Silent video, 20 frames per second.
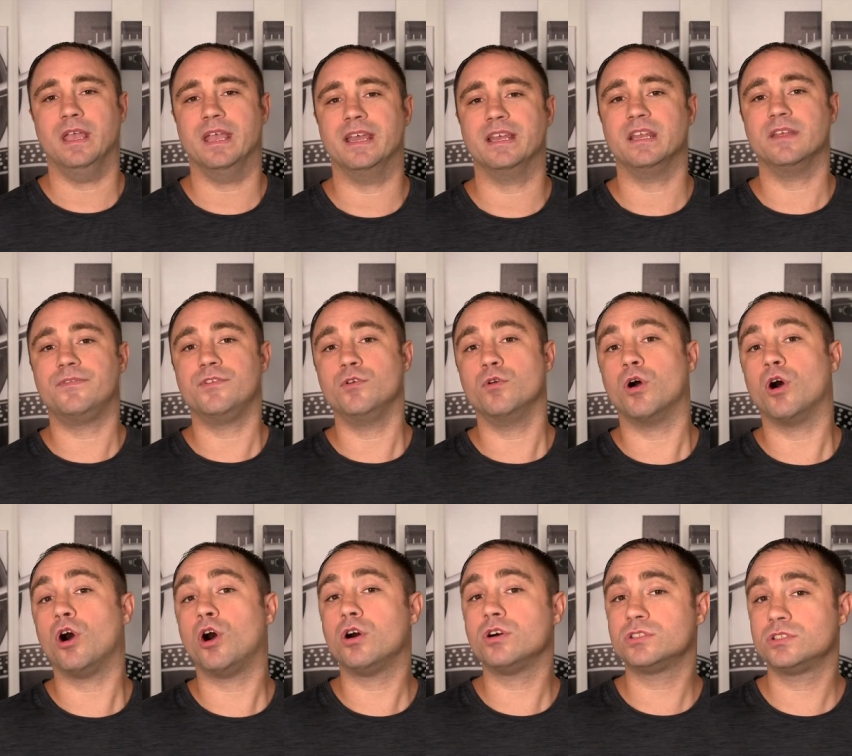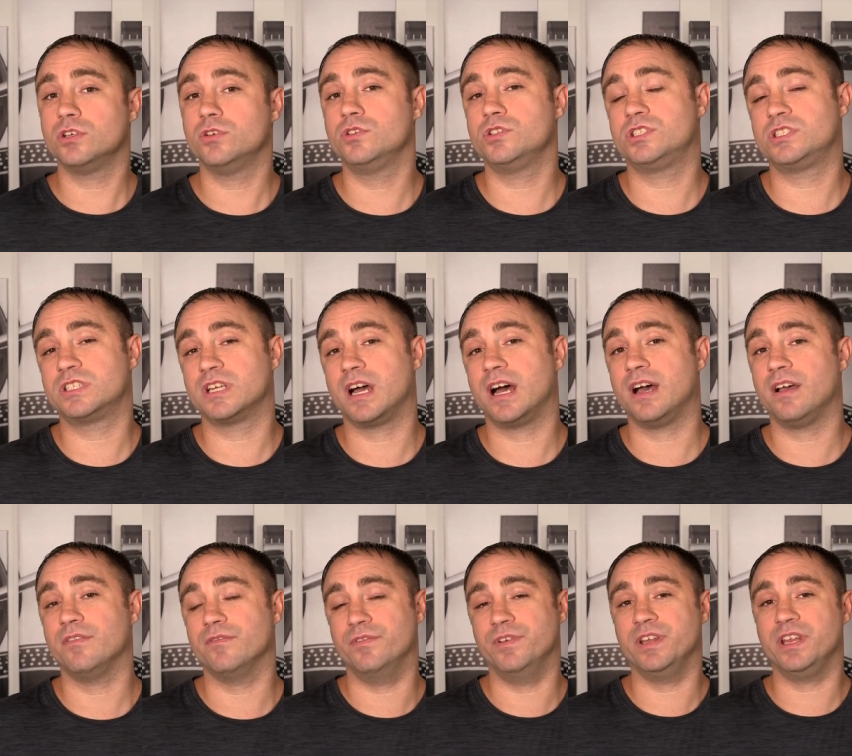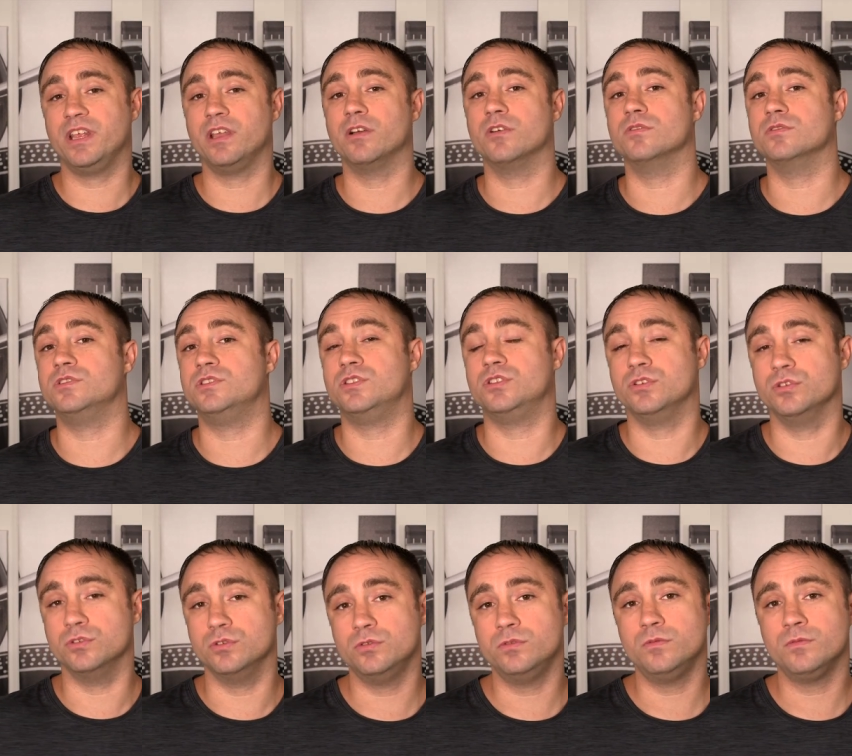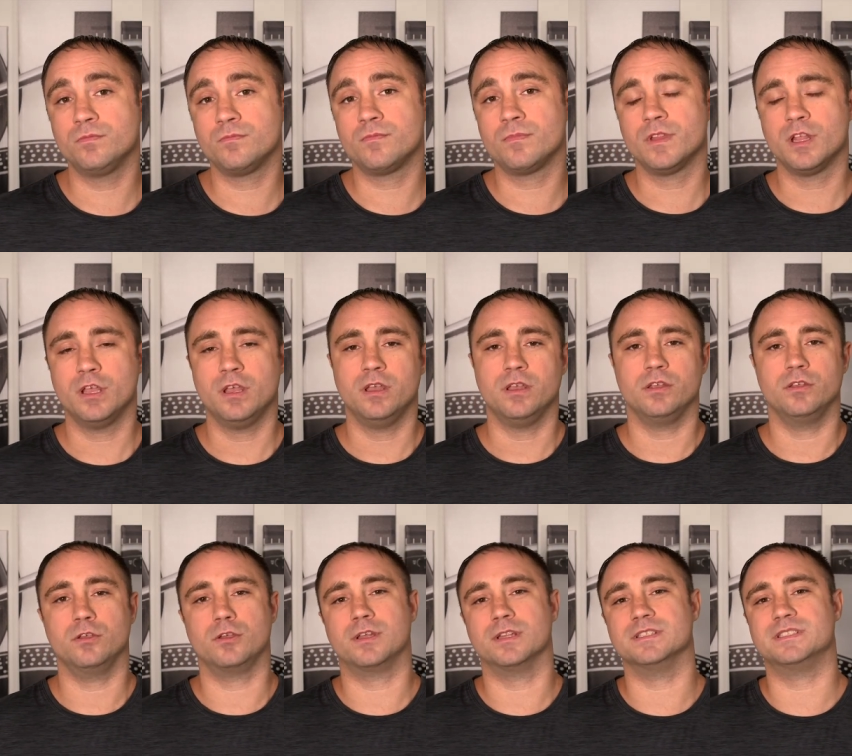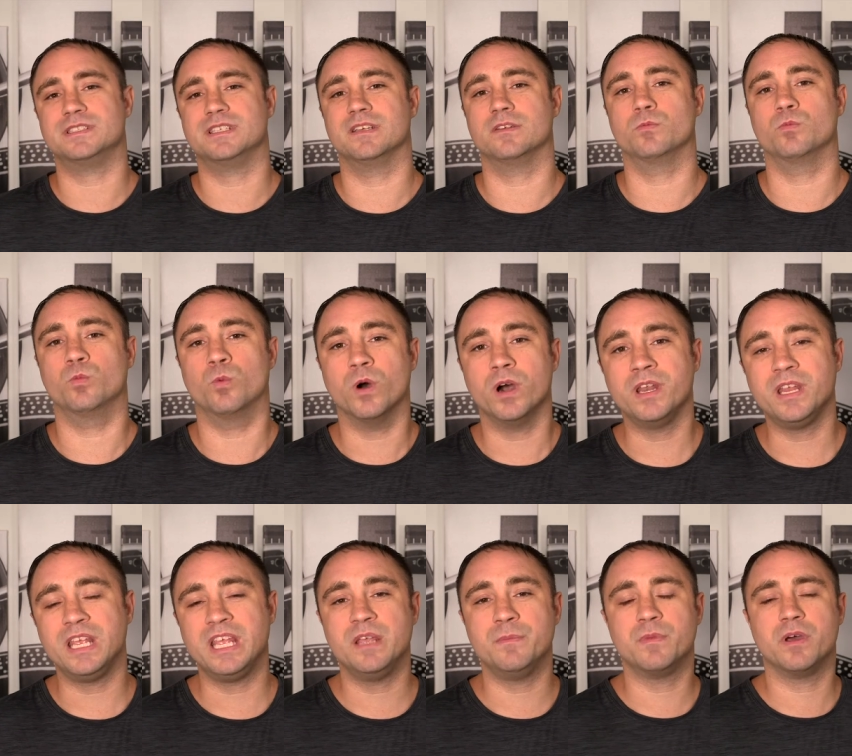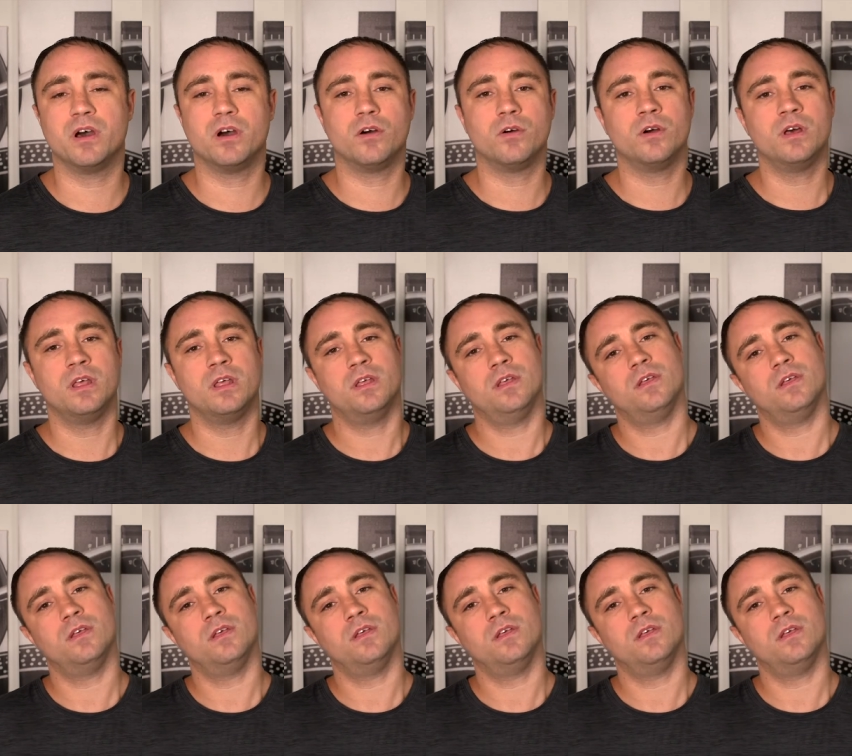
And if you also shot video too, you can send one email